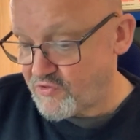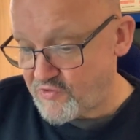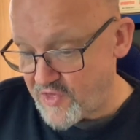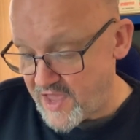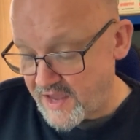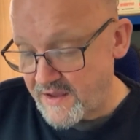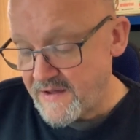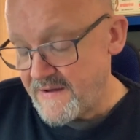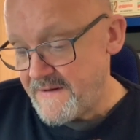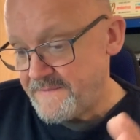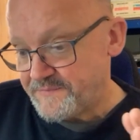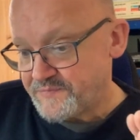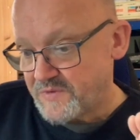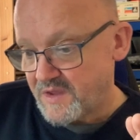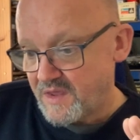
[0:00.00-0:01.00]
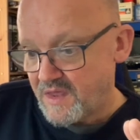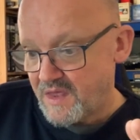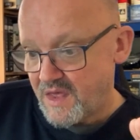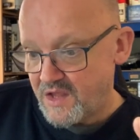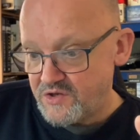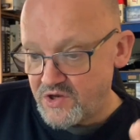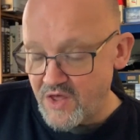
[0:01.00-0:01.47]
thing,
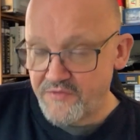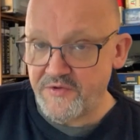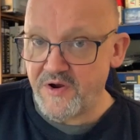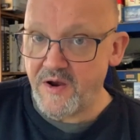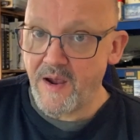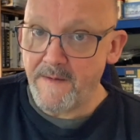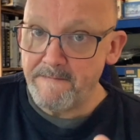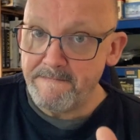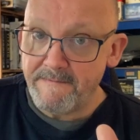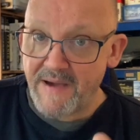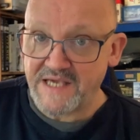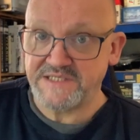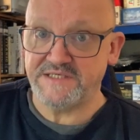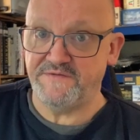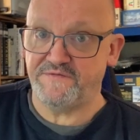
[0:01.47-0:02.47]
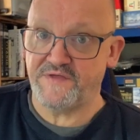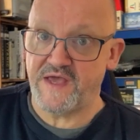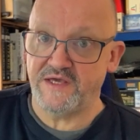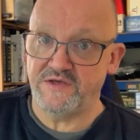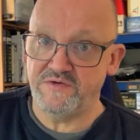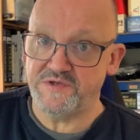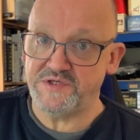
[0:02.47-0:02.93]
another massive
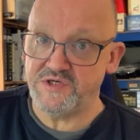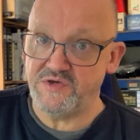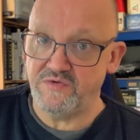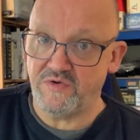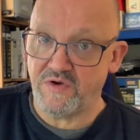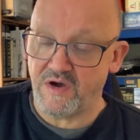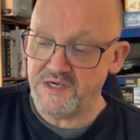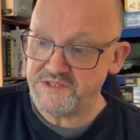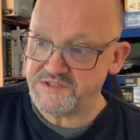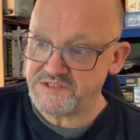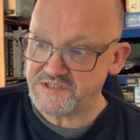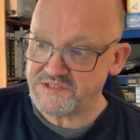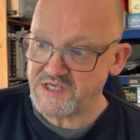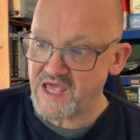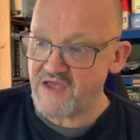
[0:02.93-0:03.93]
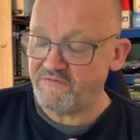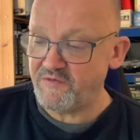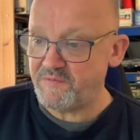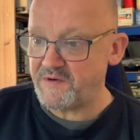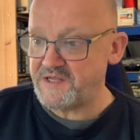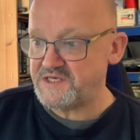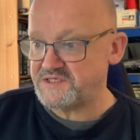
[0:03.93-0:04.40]
thank you to you guys.
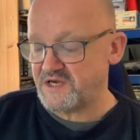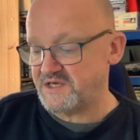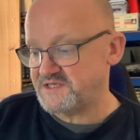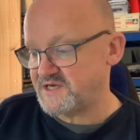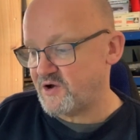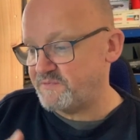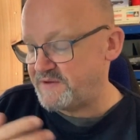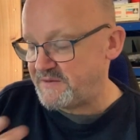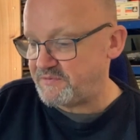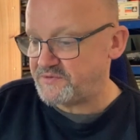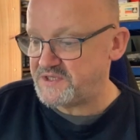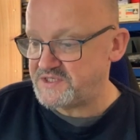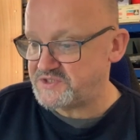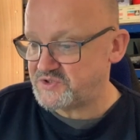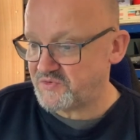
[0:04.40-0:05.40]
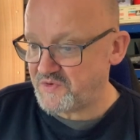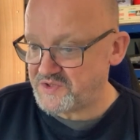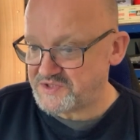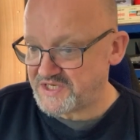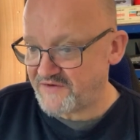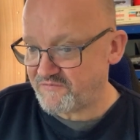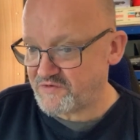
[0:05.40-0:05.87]
I tell people these
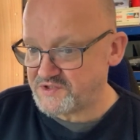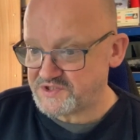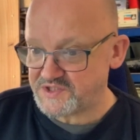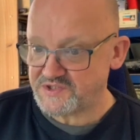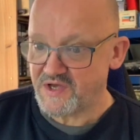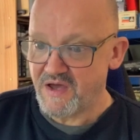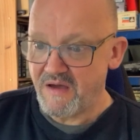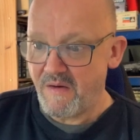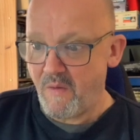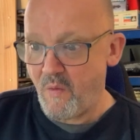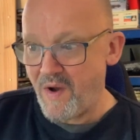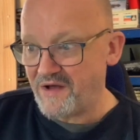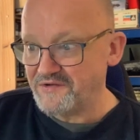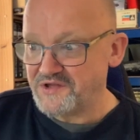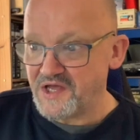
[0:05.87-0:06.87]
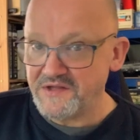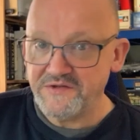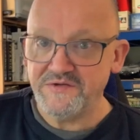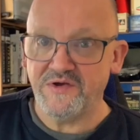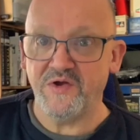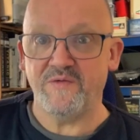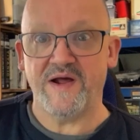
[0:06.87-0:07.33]
stories and everyone says, well
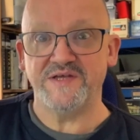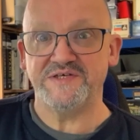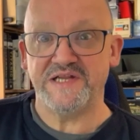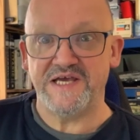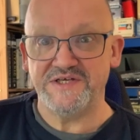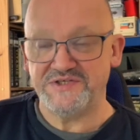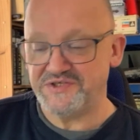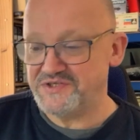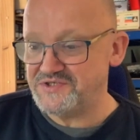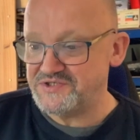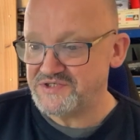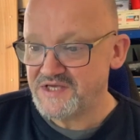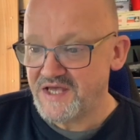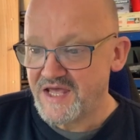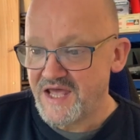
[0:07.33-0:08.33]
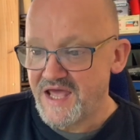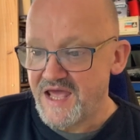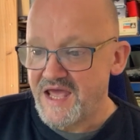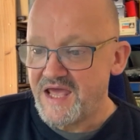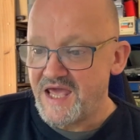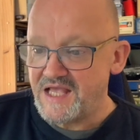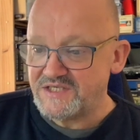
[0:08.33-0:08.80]
done, congratulations.
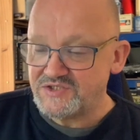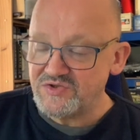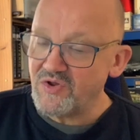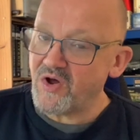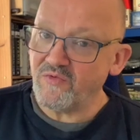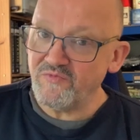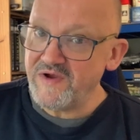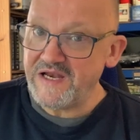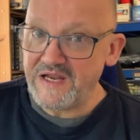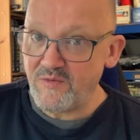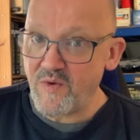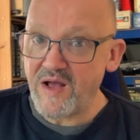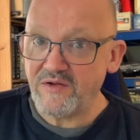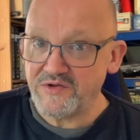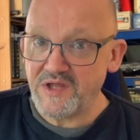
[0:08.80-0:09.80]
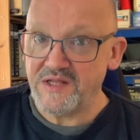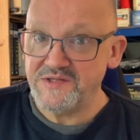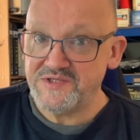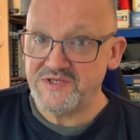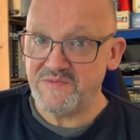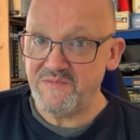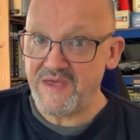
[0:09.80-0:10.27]
It's not really well done
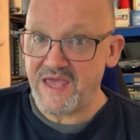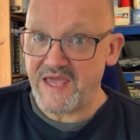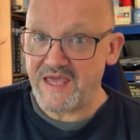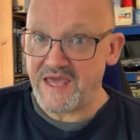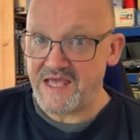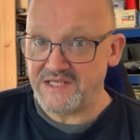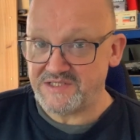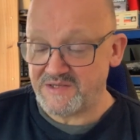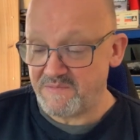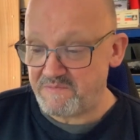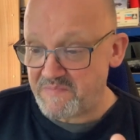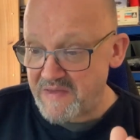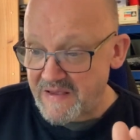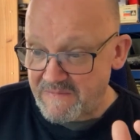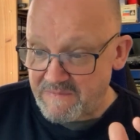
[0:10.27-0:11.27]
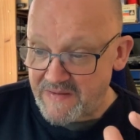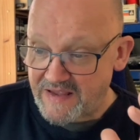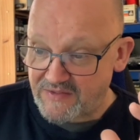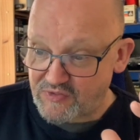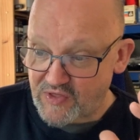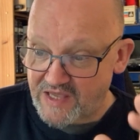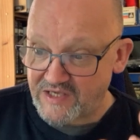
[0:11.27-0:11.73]
to me. It's a
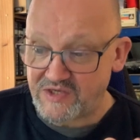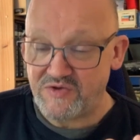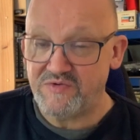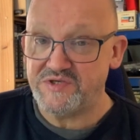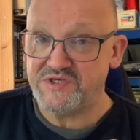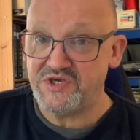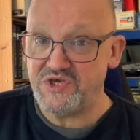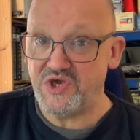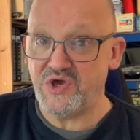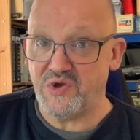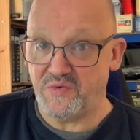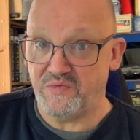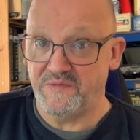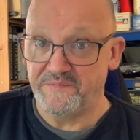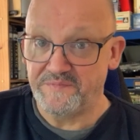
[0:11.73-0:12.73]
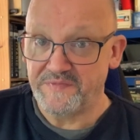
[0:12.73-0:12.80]
big thank you to you.